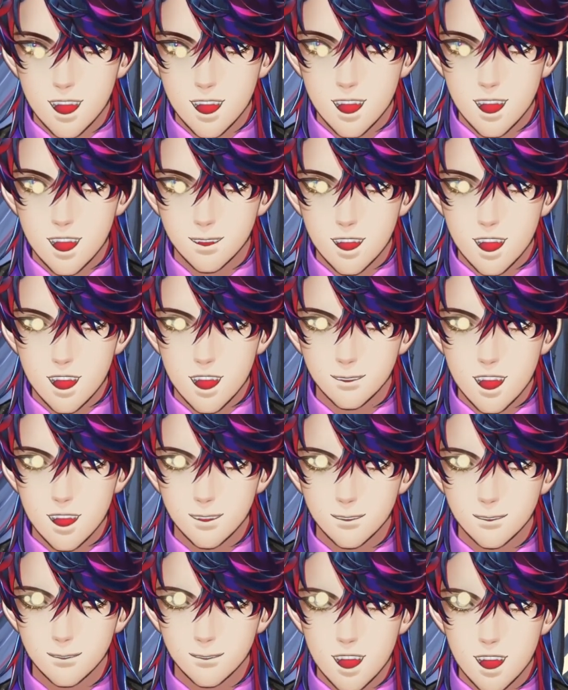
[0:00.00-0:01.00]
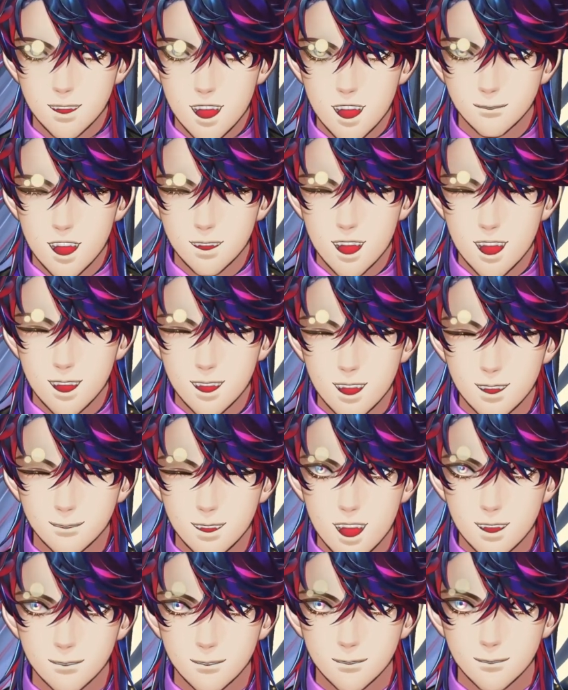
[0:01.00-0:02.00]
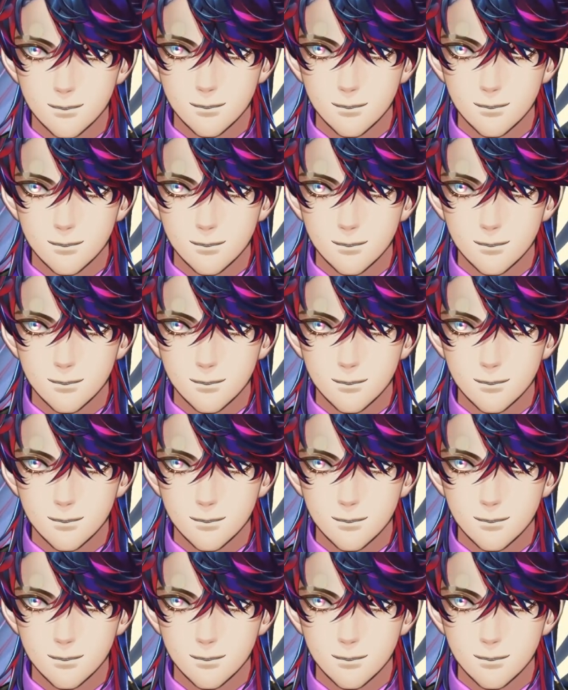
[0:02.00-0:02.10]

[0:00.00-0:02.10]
not, Serika? It's not like it's a secret.